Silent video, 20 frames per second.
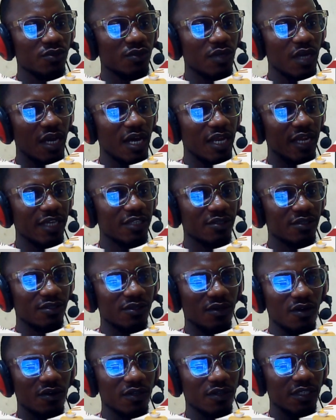highlight on
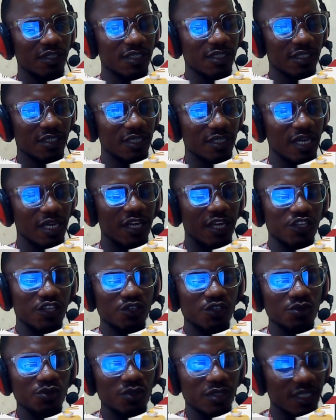all this and
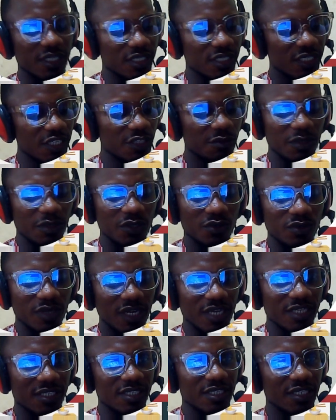use a statement known
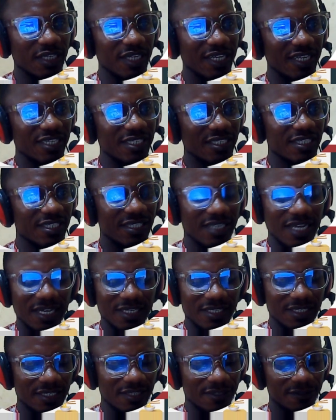as insert.